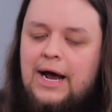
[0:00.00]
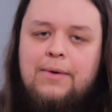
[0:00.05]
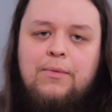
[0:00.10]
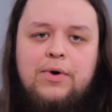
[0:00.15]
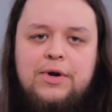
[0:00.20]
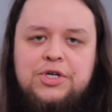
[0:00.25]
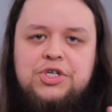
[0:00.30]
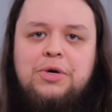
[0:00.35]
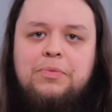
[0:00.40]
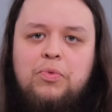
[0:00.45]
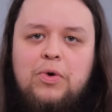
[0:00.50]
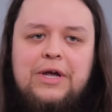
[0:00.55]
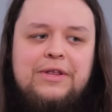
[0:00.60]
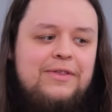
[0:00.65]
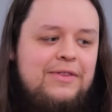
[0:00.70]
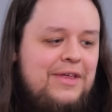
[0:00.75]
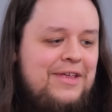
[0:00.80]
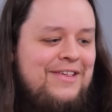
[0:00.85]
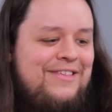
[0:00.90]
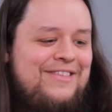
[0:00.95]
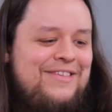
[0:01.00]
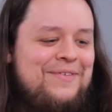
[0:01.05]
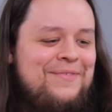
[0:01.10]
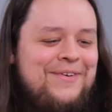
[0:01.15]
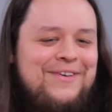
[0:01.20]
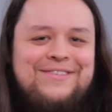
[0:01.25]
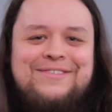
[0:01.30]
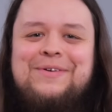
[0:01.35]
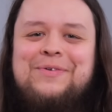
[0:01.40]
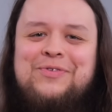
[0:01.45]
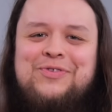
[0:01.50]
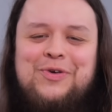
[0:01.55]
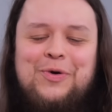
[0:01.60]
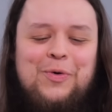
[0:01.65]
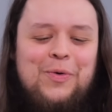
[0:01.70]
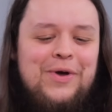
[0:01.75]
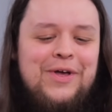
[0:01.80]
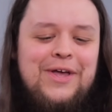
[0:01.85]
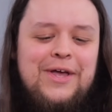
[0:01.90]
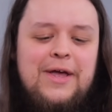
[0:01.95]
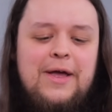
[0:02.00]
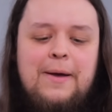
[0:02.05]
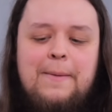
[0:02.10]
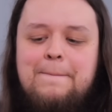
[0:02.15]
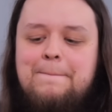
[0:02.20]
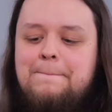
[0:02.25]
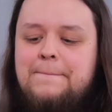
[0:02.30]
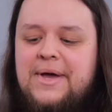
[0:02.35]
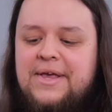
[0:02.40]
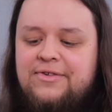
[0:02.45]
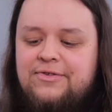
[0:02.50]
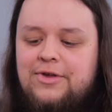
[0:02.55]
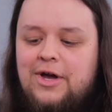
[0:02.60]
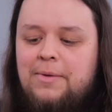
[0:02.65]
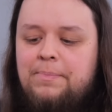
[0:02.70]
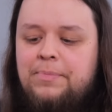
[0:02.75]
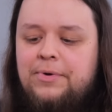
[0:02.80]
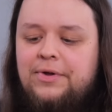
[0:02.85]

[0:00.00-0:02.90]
I want to jump right to these 2 because they're so messed up.